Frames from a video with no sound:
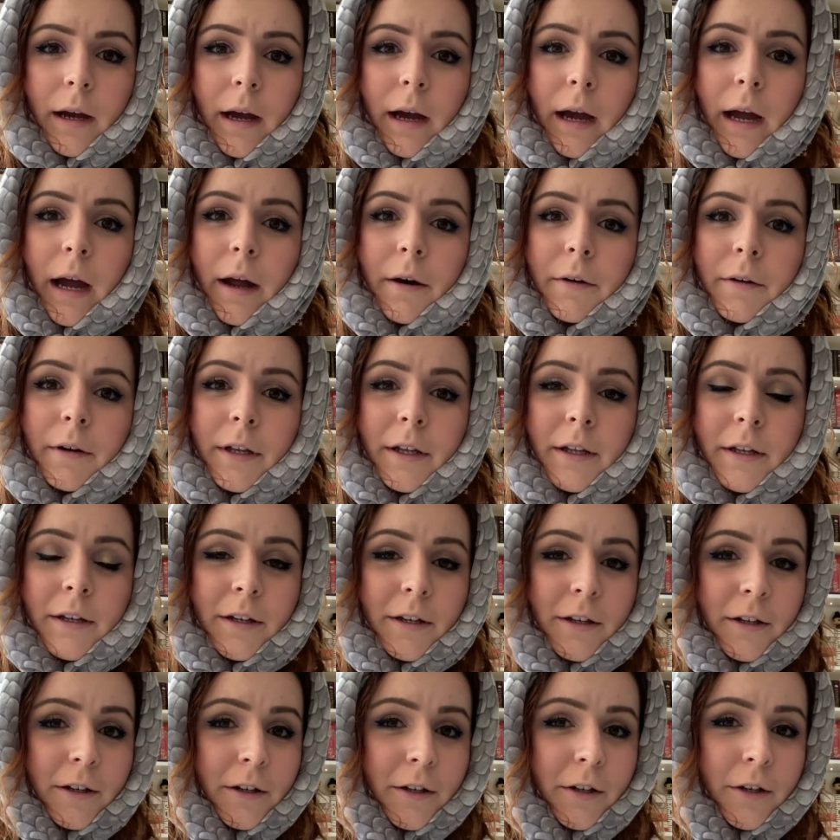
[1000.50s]
Harry,
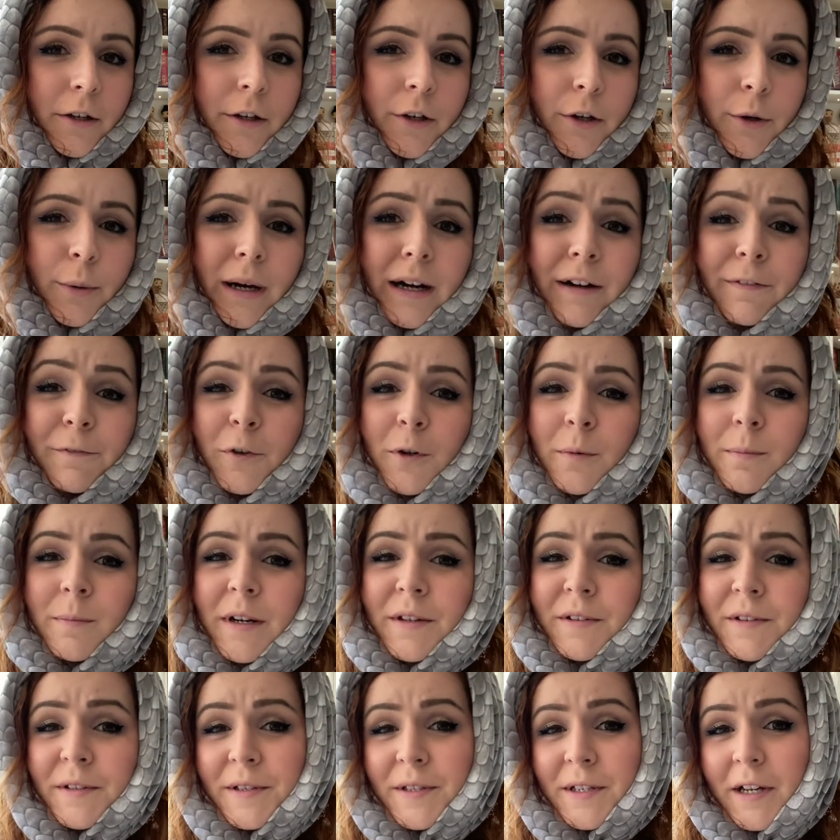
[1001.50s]
you have your
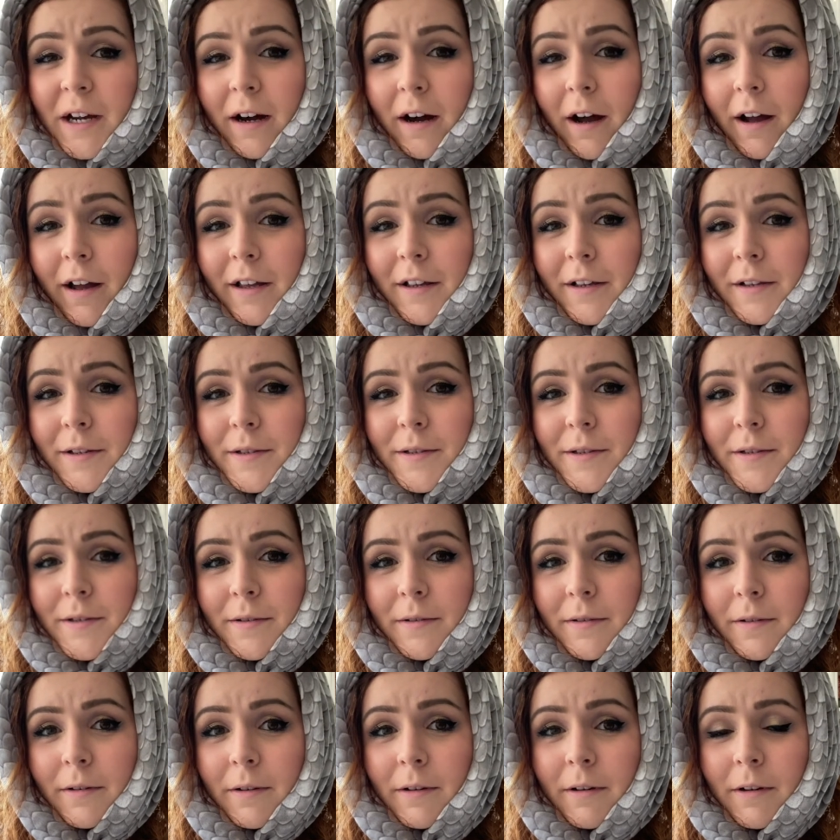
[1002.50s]
mother's eyes,
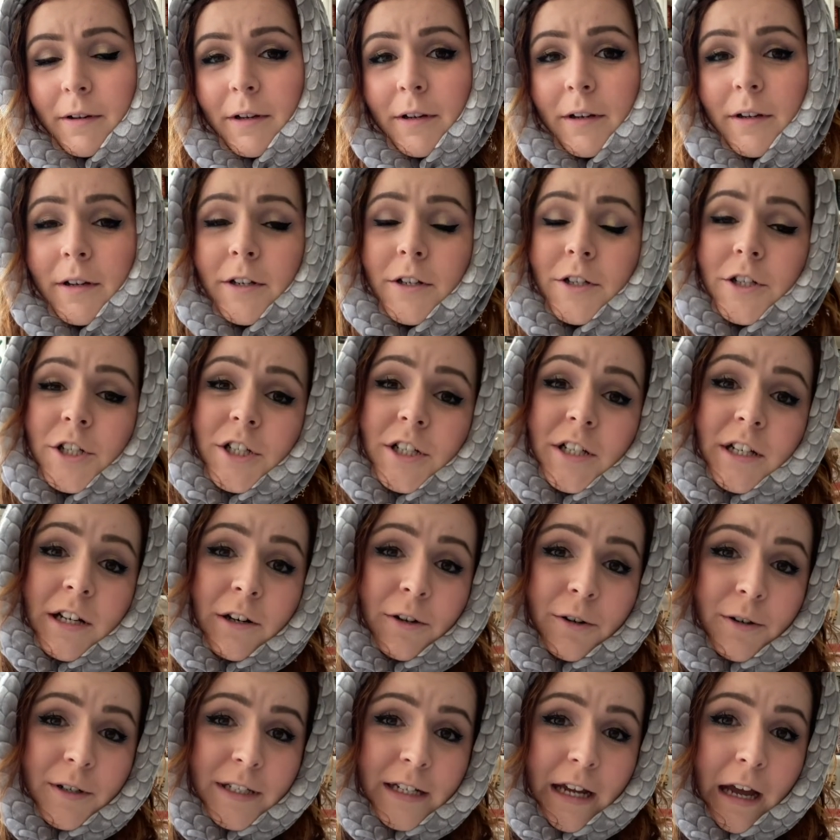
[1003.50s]
and she
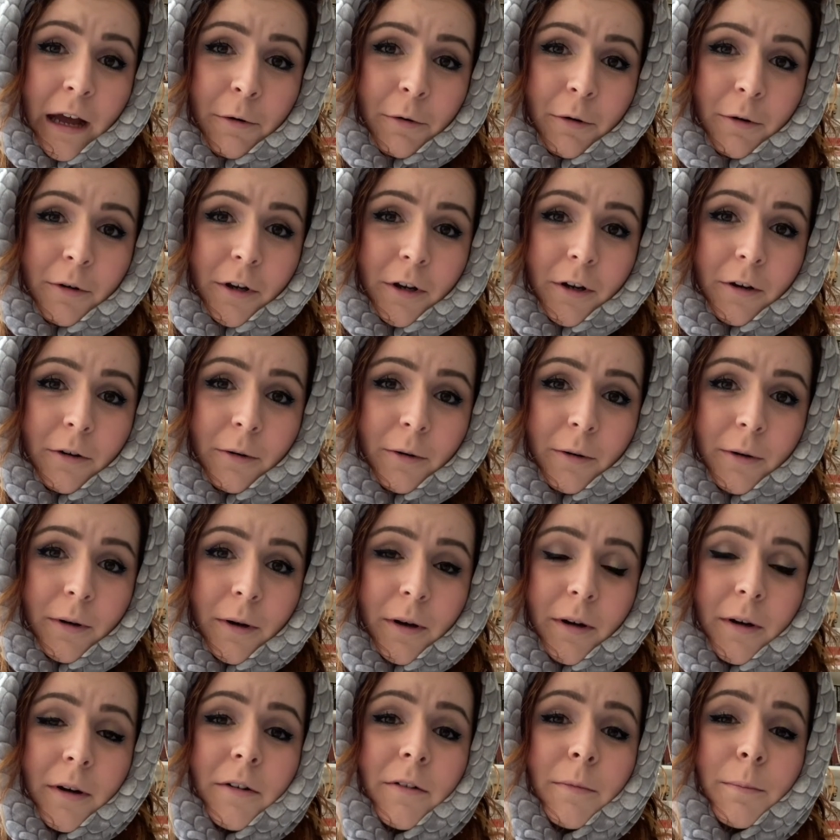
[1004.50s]
looked down on you,
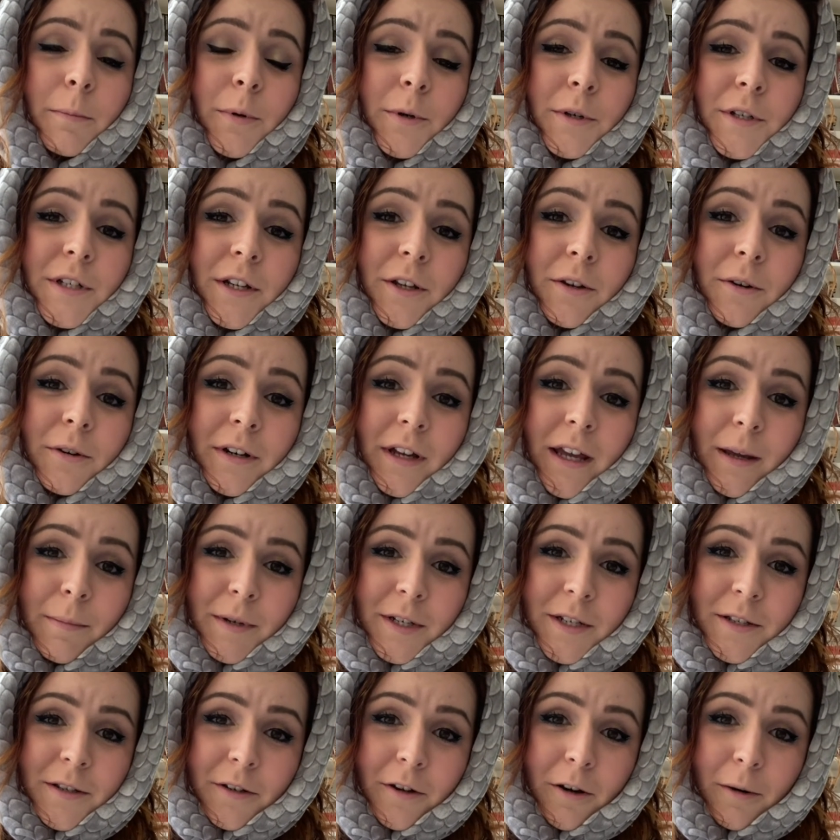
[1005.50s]
putting your name
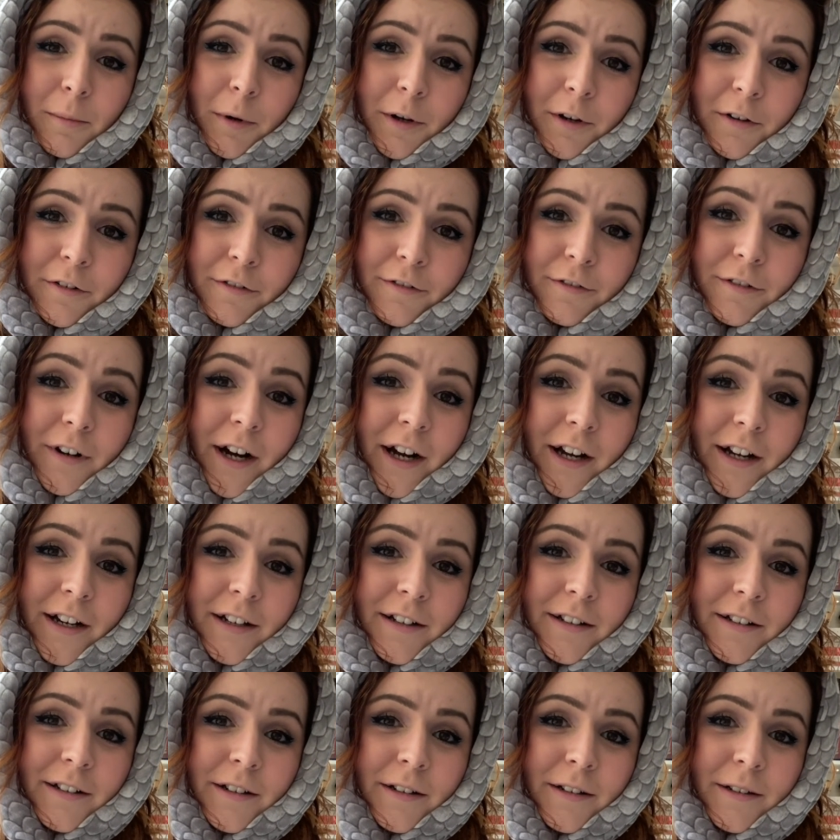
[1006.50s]
into the Goblet of Fire.
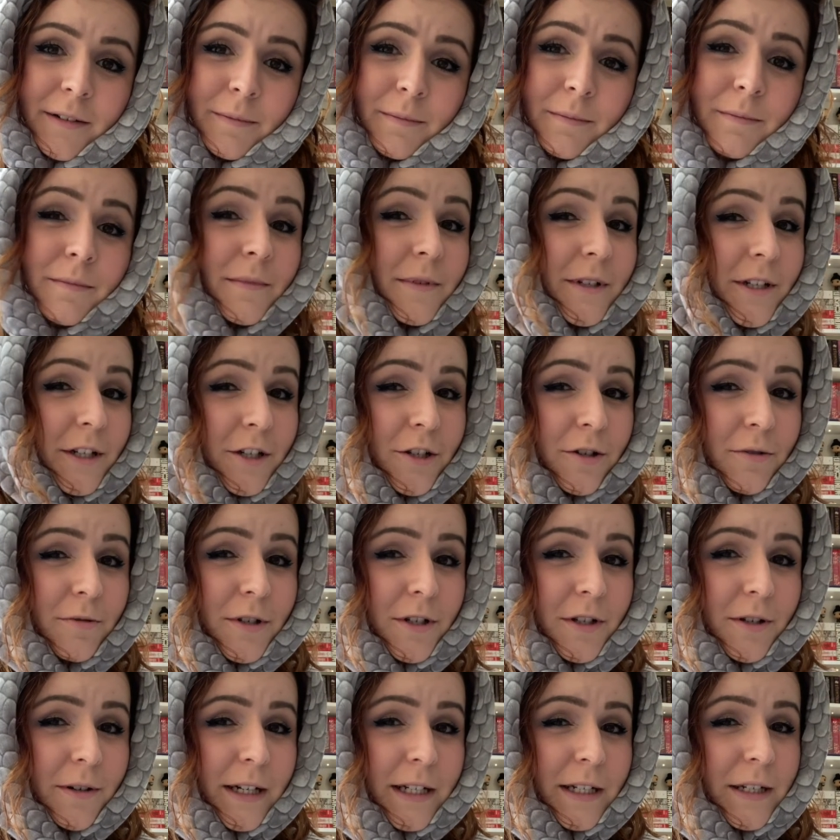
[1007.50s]
Did you
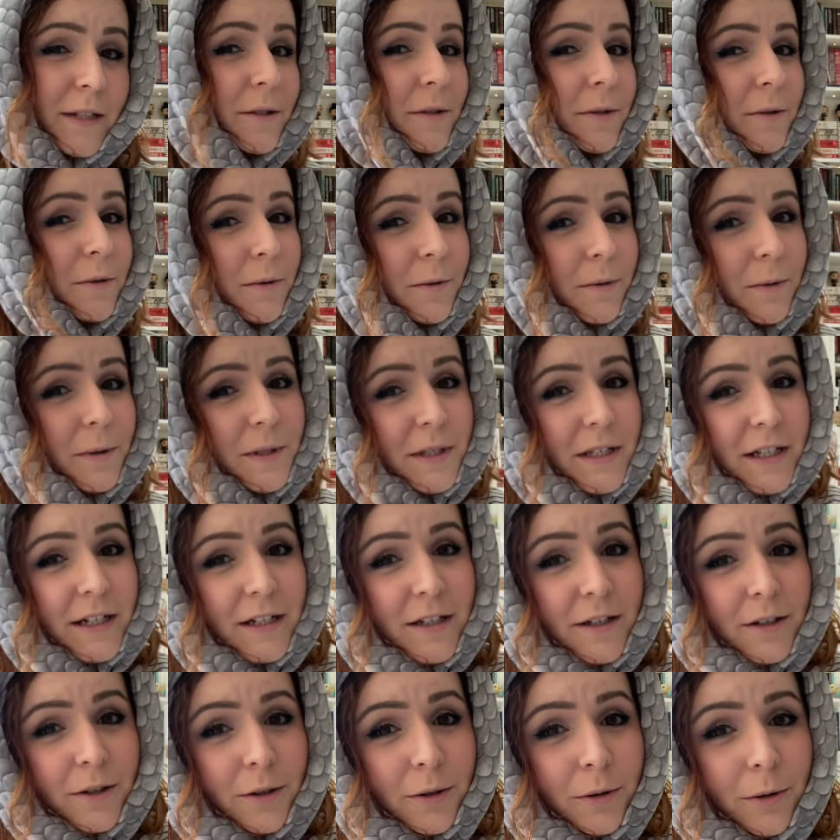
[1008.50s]
do it? Was it
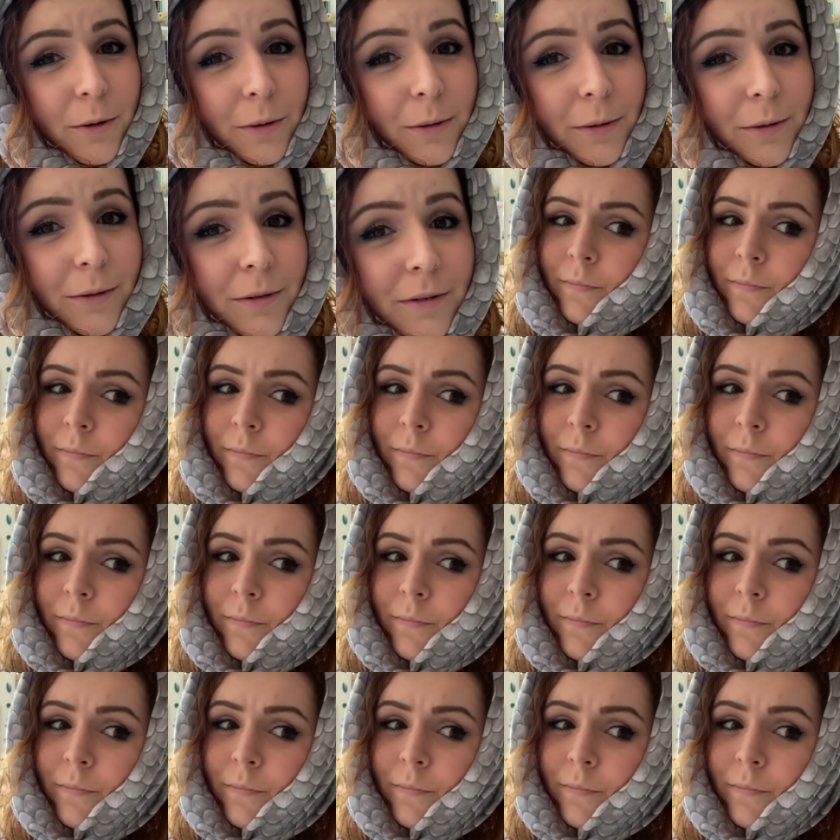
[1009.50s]
you?